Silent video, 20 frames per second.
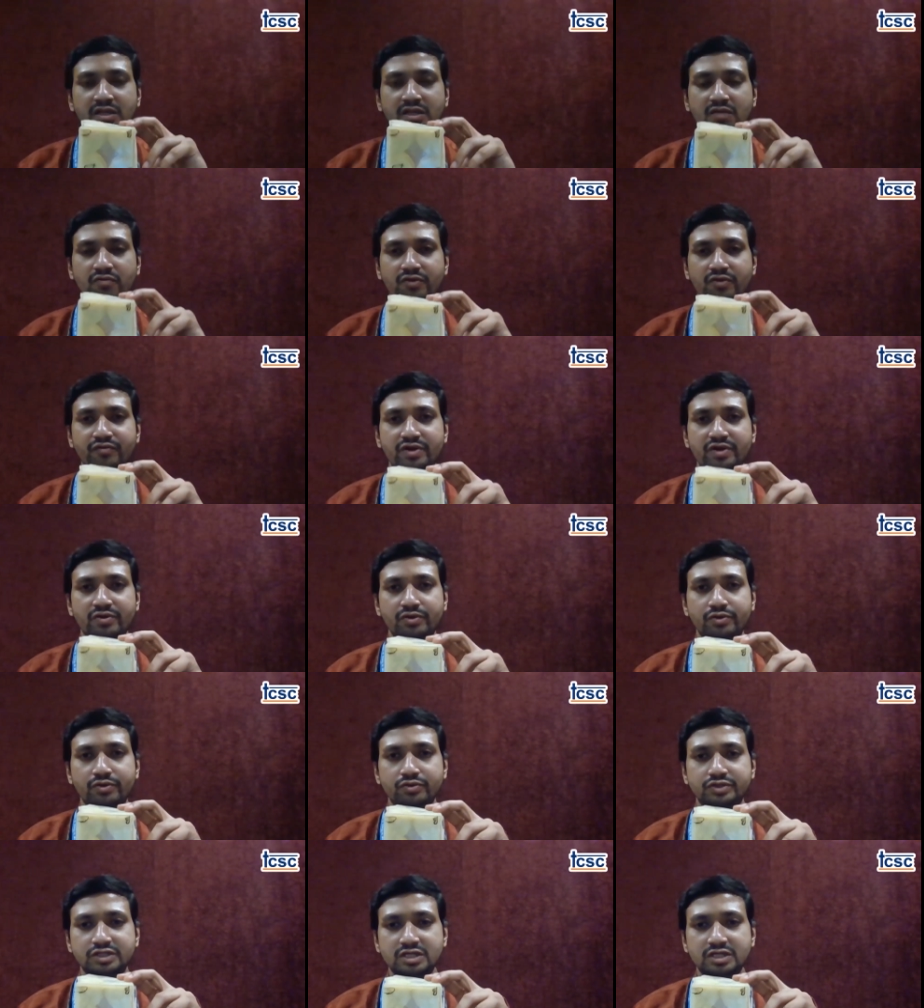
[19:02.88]
Now, what we are
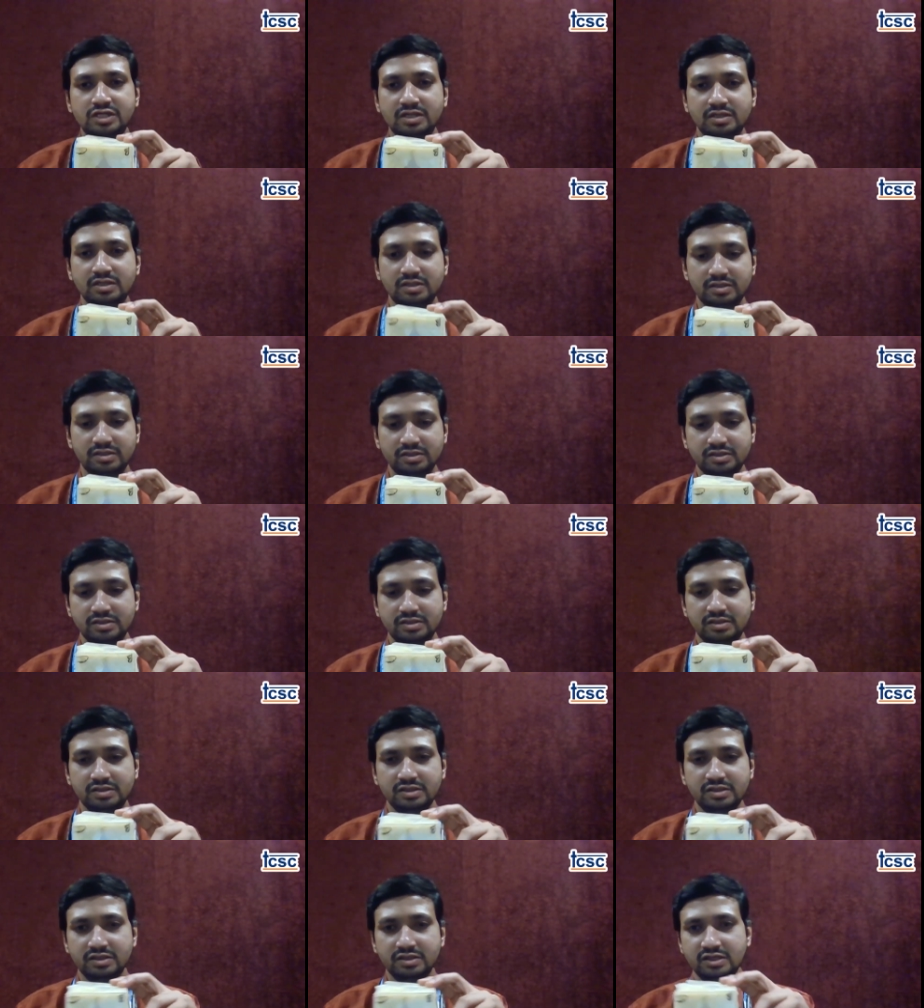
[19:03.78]
going to see,
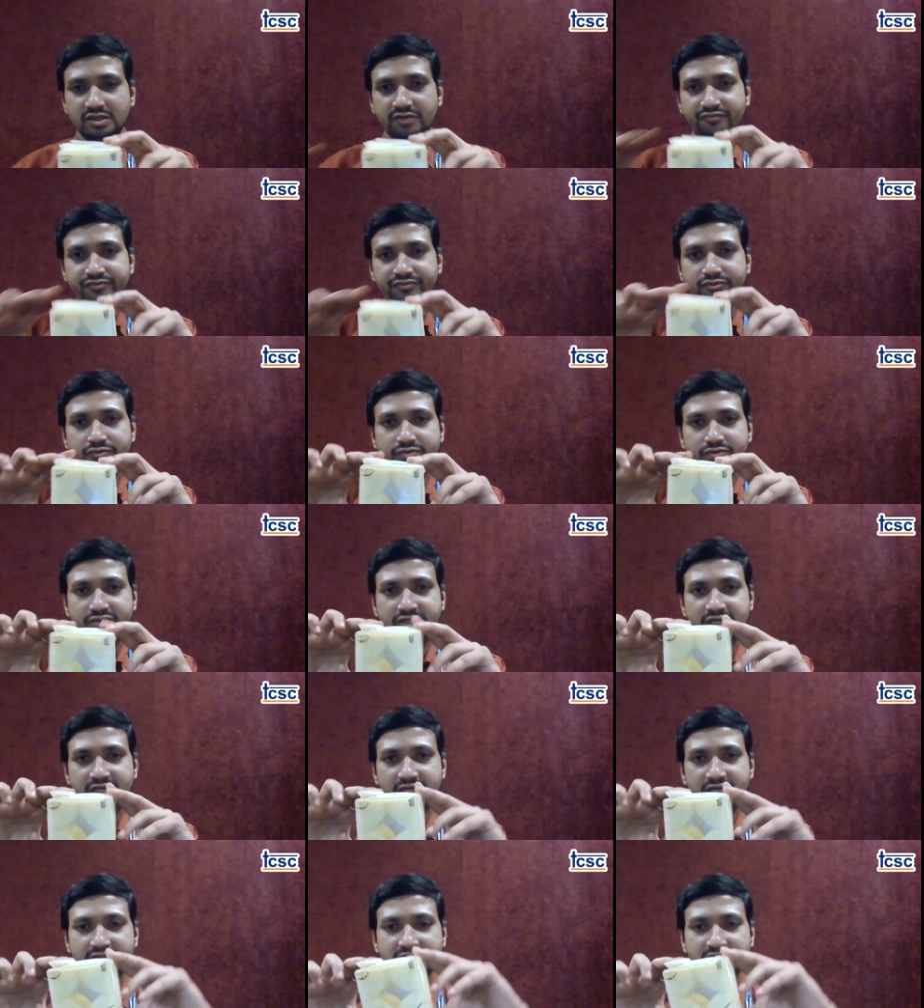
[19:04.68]
if you
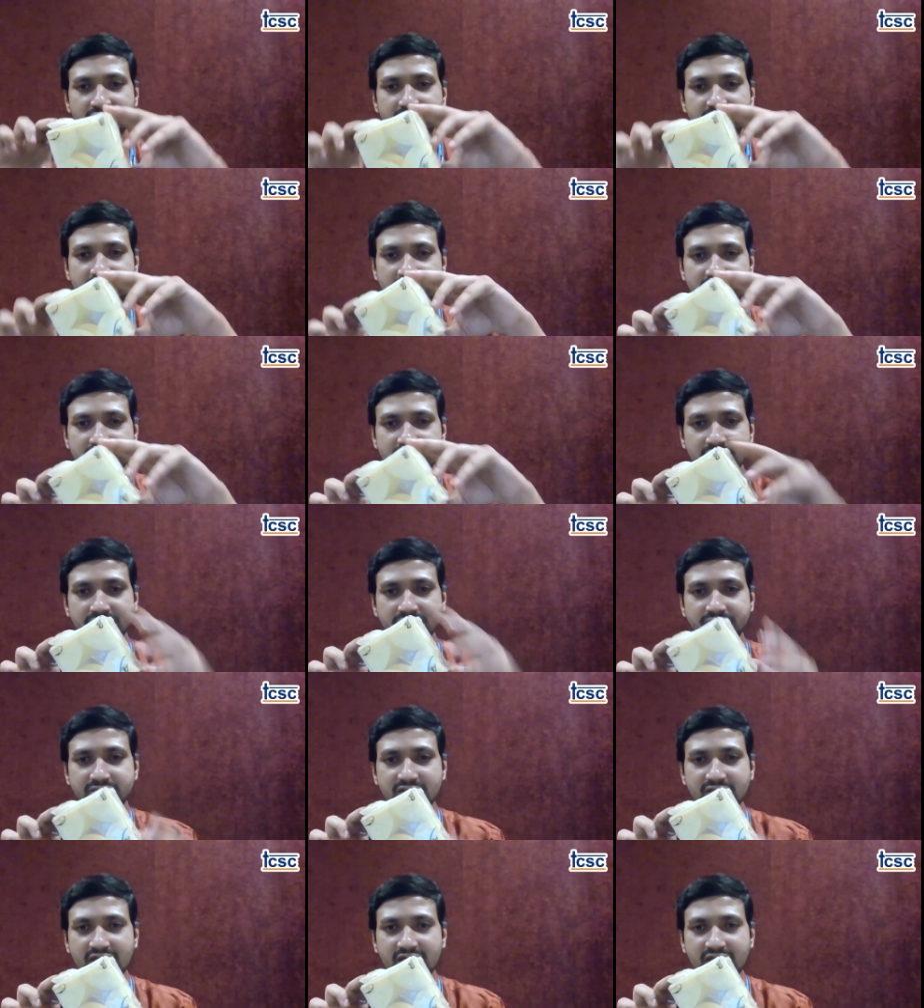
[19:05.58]
tilt our crystal,